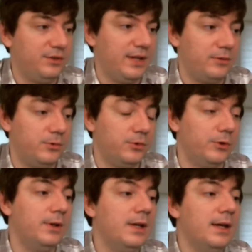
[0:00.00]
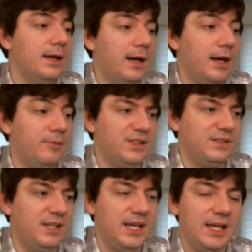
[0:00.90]
to that rule.
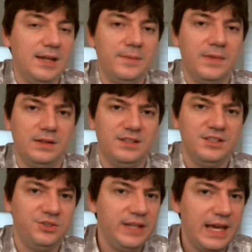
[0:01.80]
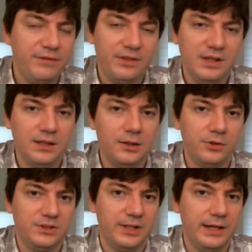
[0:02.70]
This game, essentially everything
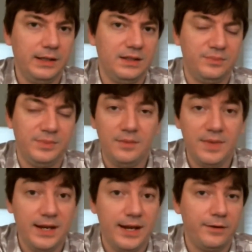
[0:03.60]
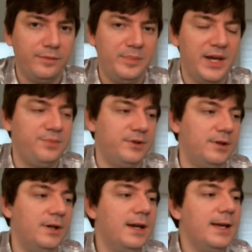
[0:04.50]
looks like it's being made out of
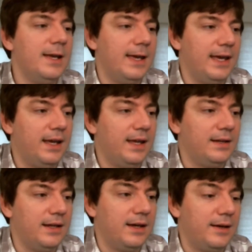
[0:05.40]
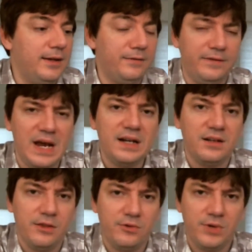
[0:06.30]
paper, and in
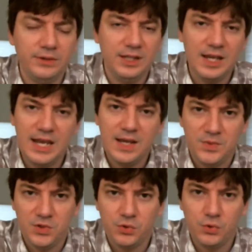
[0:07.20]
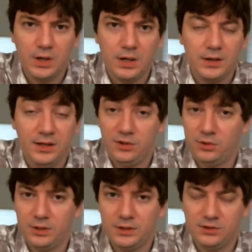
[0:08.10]
fact throughout the game you are
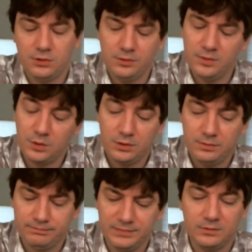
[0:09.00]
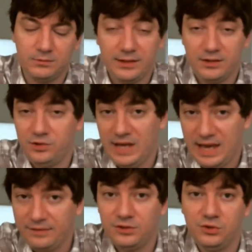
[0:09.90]
encouraged, or rather you
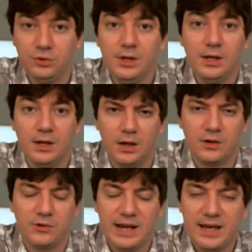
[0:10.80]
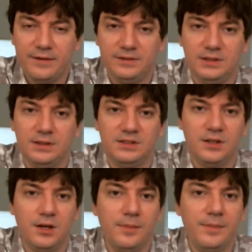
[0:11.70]
have to craft
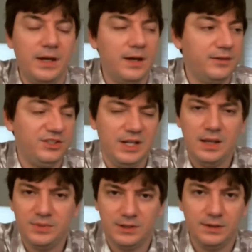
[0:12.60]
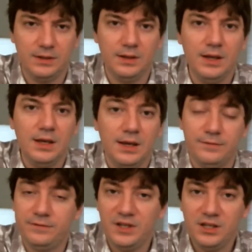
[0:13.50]
some shapes and
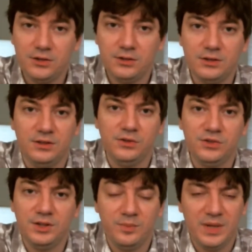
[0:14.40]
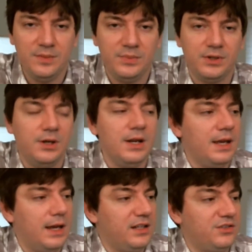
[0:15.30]
figures using paper,
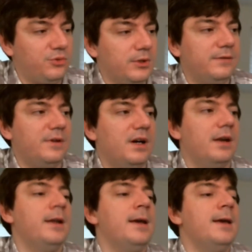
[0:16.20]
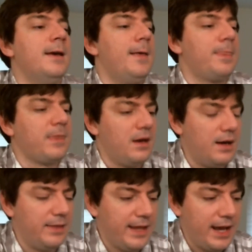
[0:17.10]
and it's really fun.
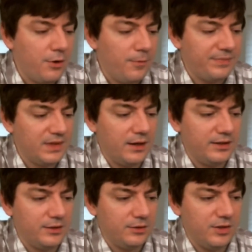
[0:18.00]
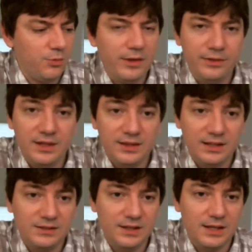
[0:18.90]
Now, the one thing
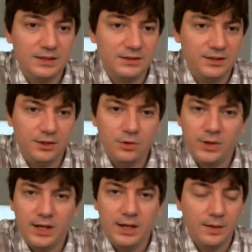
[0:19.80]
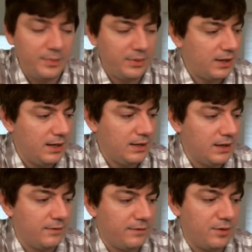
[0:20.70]
that sets Tearaway apart
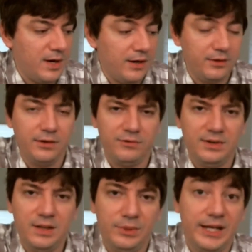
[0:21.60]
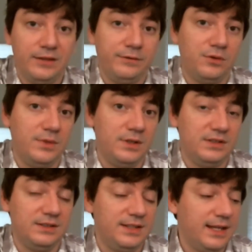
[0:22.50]
from other 3D
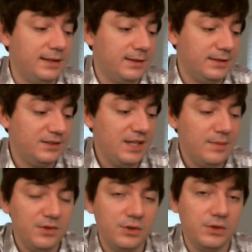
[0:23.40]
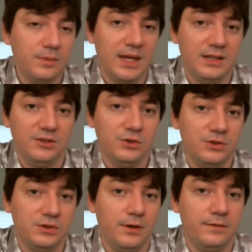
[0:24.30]
platformers is that this game makes
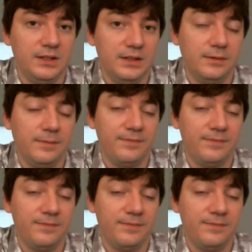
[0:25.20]
use of the